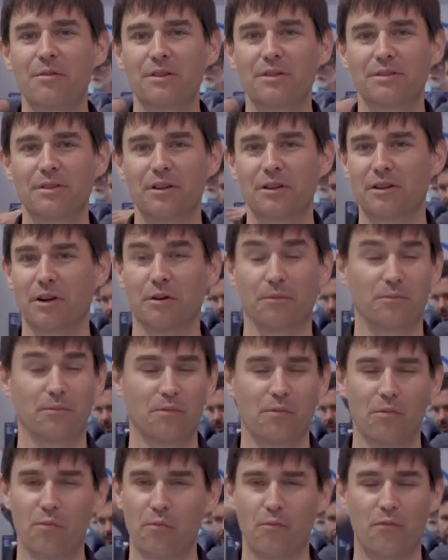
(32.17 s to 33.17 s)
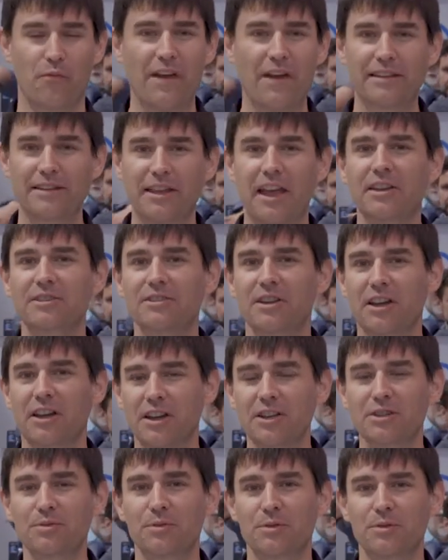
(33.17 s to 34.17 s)
with our fantastic
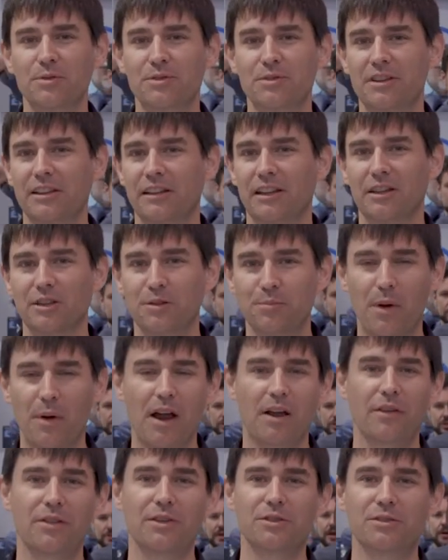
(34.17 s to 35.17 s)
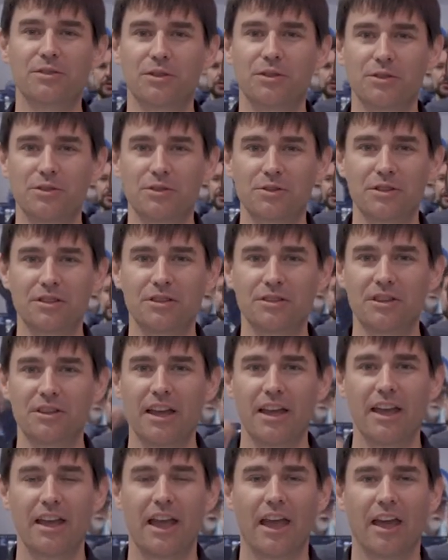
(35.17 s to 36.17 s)
customers that inspire these solutions
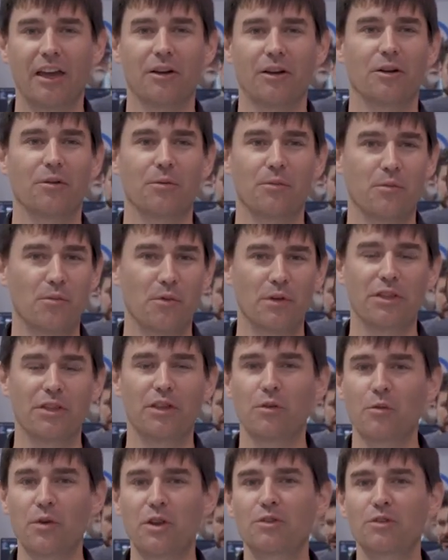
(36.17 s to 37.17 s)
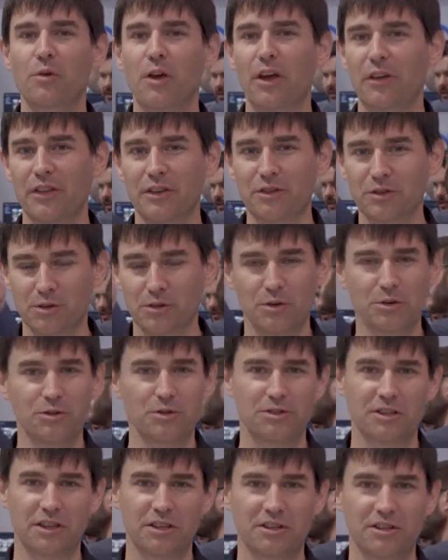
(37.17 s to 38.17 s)
and are really the reason why all these
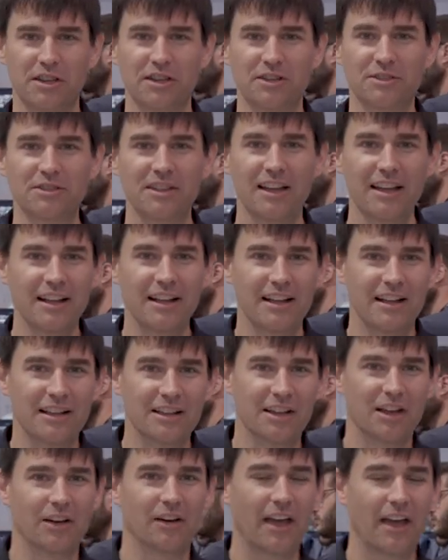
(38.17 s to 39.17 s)
solutions exist. Now,